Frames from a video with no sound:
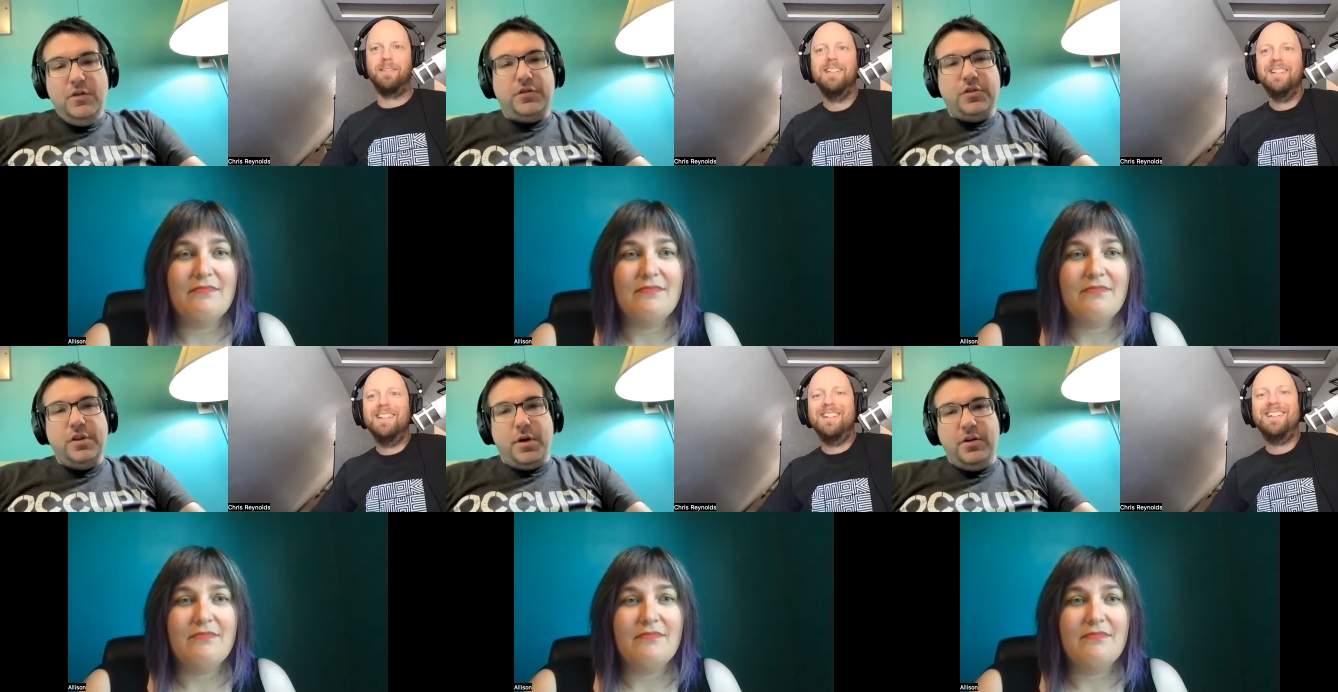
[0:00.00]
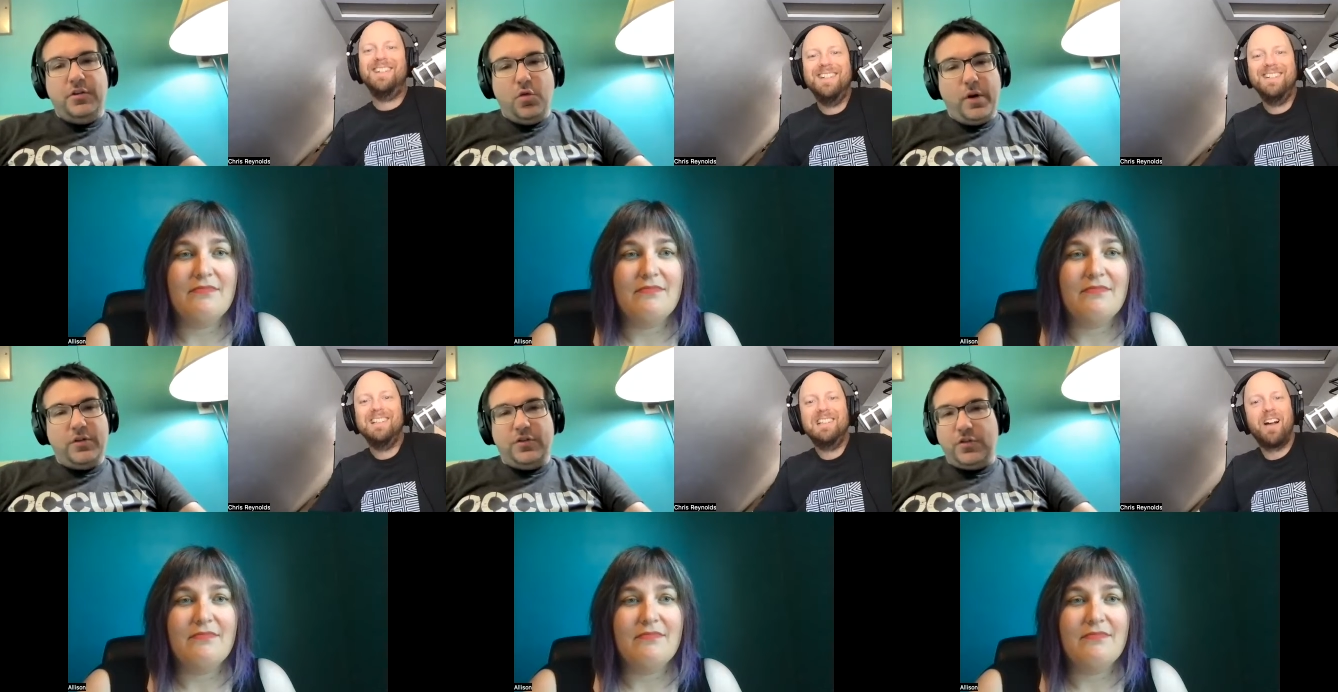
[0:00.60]
Speaker 1: you've certainly run into the
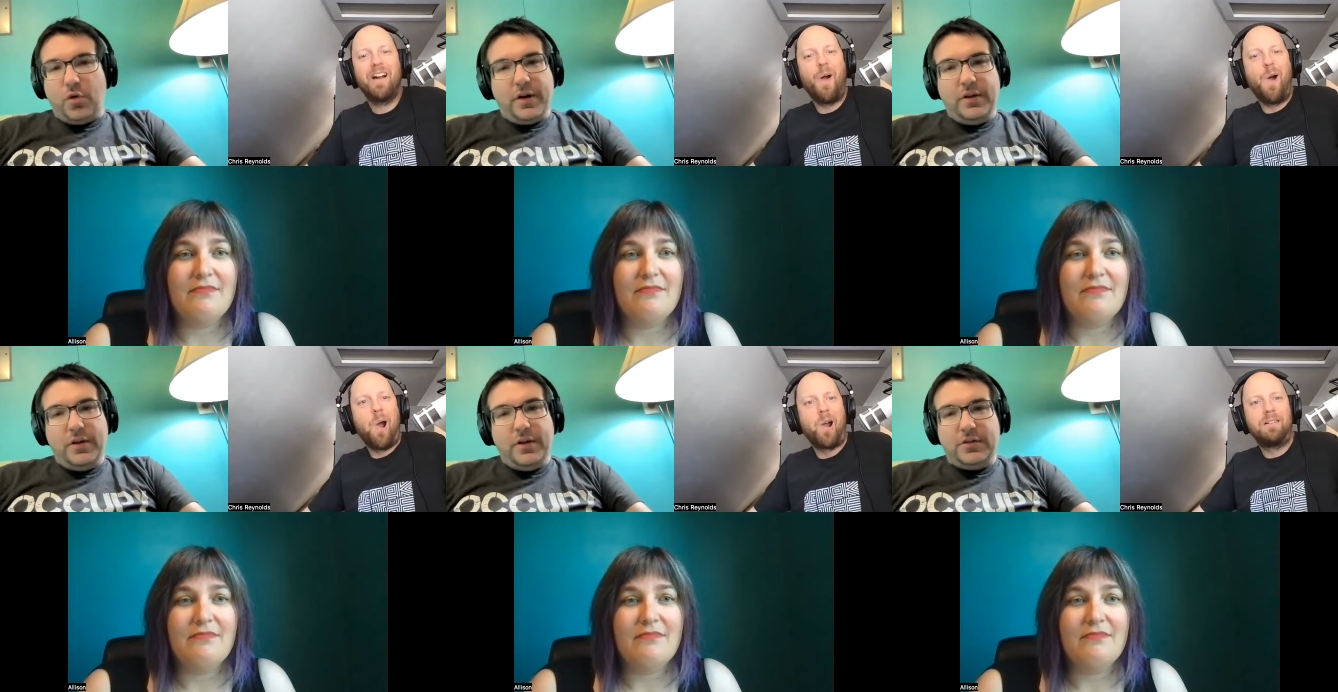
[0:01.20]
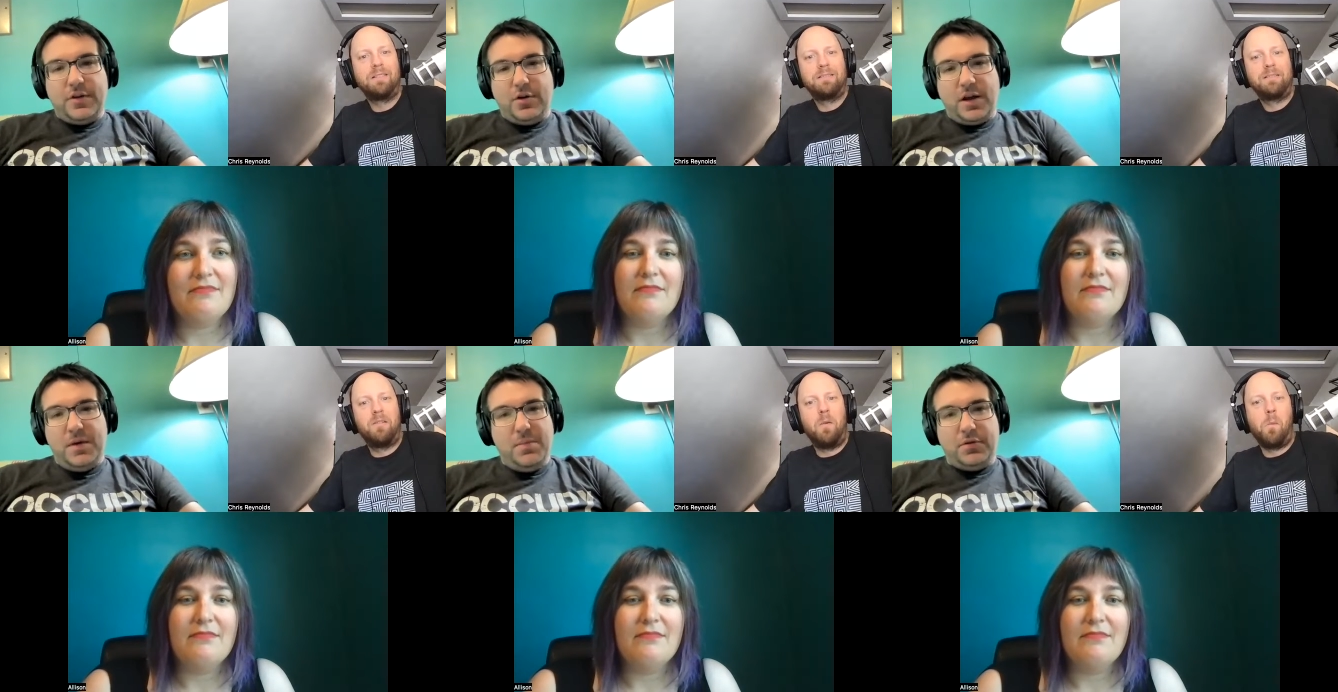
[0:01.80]
weird stories though, like
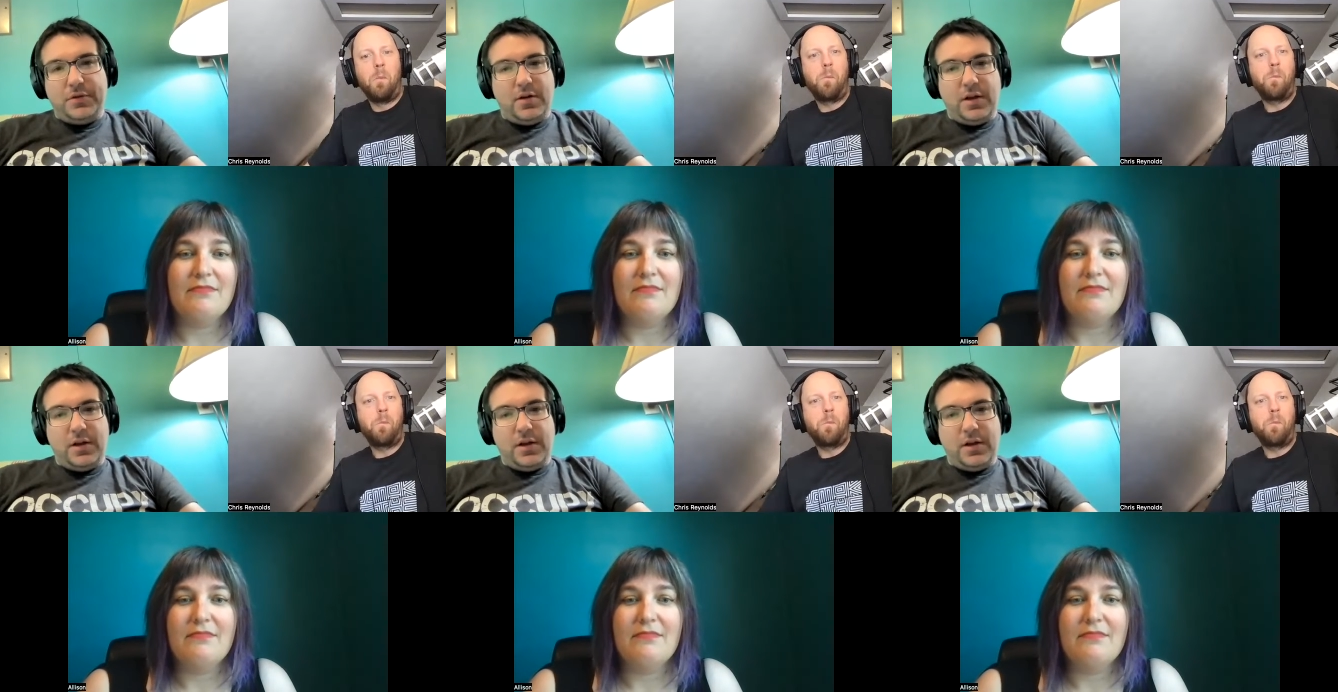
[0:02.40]
people tell like